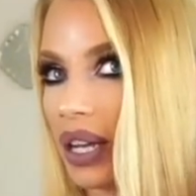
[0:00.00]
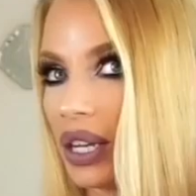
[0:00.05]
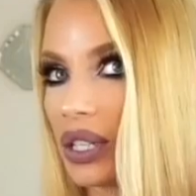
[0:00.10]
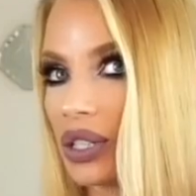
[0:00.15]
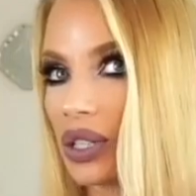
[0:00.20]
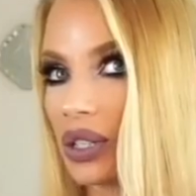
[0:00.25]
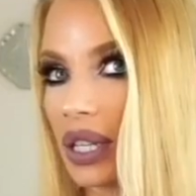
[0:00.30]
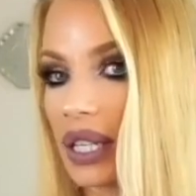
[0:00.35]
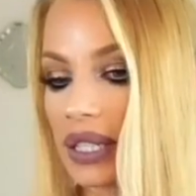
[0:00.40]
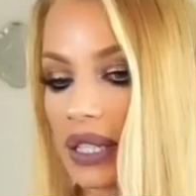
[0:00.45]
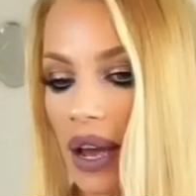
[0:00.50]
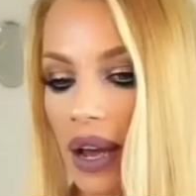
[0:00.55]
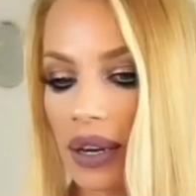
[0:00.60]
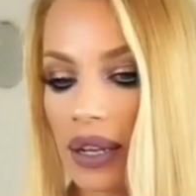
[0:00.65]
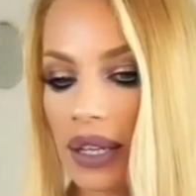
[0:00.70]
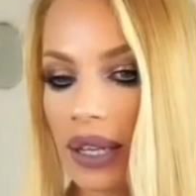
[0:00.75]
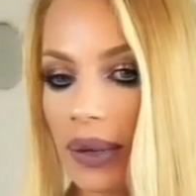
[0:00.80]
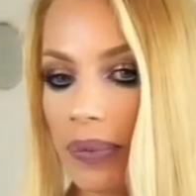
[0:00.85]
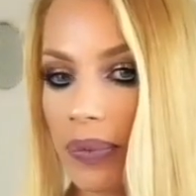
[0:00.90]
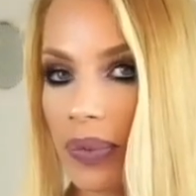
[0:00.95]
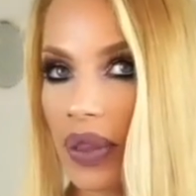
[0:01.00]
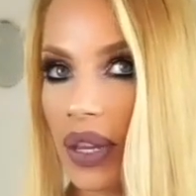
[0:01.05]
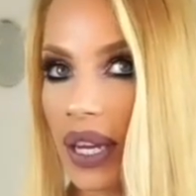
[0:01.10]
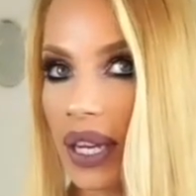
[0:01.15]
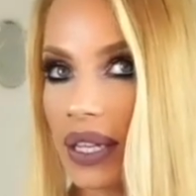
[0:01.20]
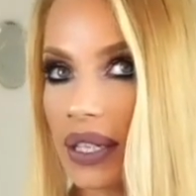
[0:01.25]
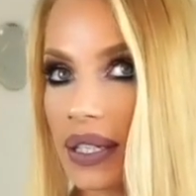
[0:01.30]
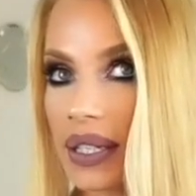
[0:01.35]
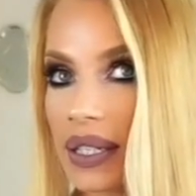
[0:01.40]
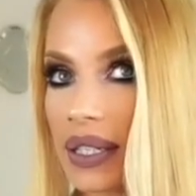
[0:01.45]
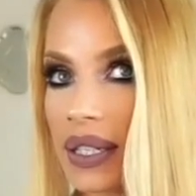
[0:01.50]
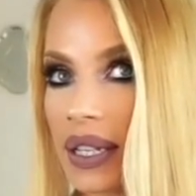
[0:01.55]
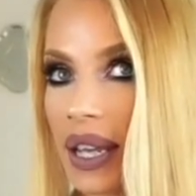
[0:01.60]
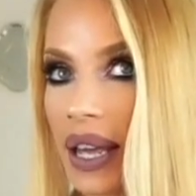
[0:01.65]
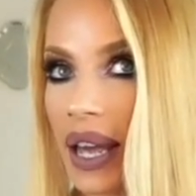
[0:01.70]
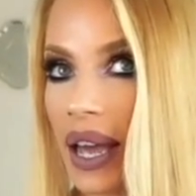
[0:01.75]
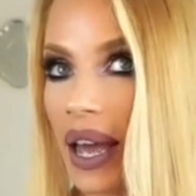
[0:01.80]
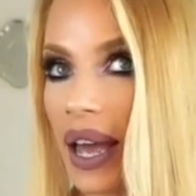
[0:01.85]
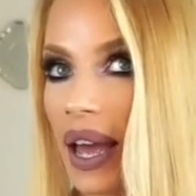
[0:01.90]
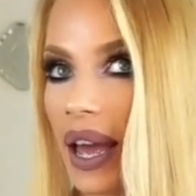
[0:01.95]
So let's unclip this
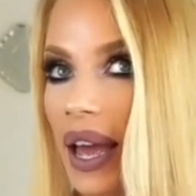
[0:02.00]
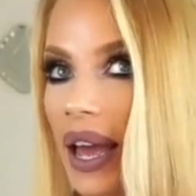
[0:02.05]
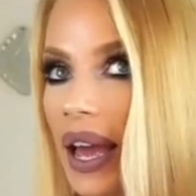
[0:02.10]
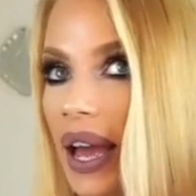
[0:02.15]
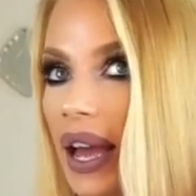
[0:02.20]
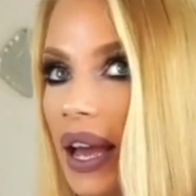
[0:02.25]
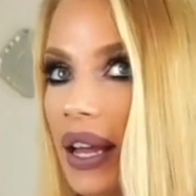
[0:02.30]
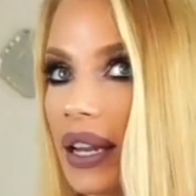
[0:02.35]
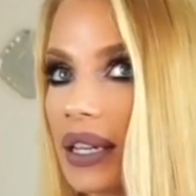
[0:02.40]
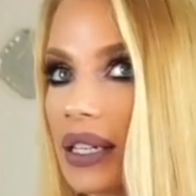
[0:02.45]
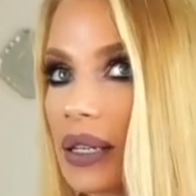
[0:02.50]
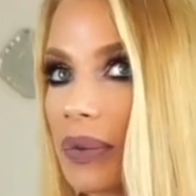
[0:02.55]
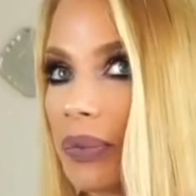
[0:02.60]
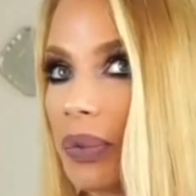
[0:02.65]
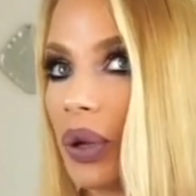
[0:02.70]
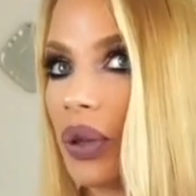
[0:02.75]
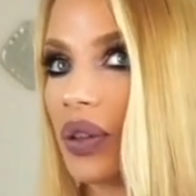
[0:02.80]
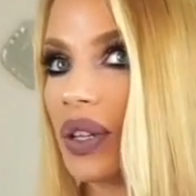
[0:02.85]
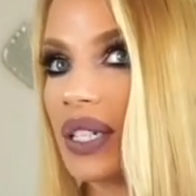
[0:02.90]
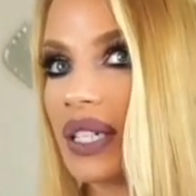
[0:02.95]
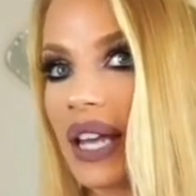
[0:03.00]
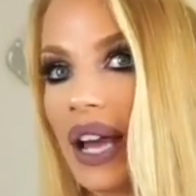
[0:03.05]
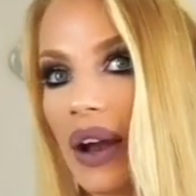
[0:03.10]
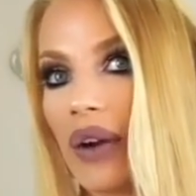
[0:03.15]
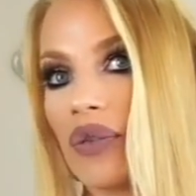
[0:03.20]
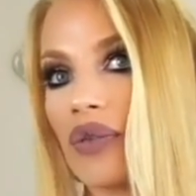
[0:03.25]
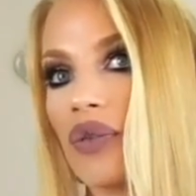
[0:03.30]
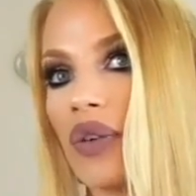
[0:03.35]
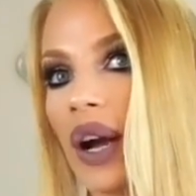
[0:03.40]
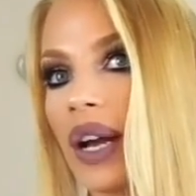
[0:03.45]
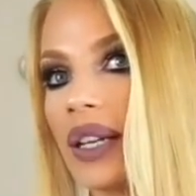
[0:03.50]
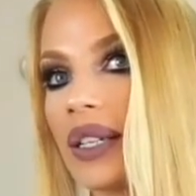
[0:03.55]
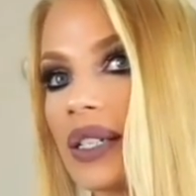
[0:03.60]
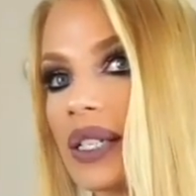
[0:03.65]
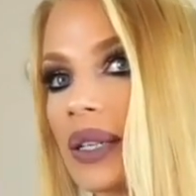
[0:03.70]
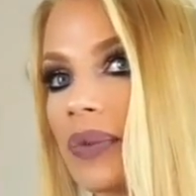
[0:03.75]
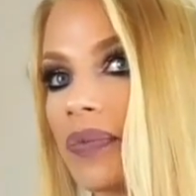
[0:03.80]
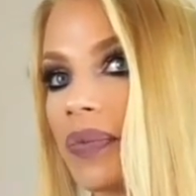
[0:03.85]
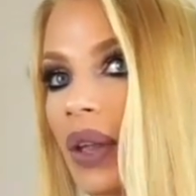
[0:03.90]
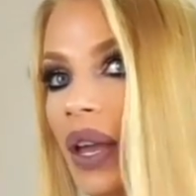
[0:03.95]
and pull this hair
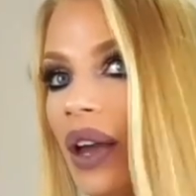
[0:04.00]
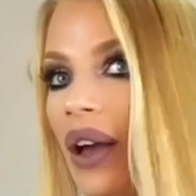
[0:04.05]
front.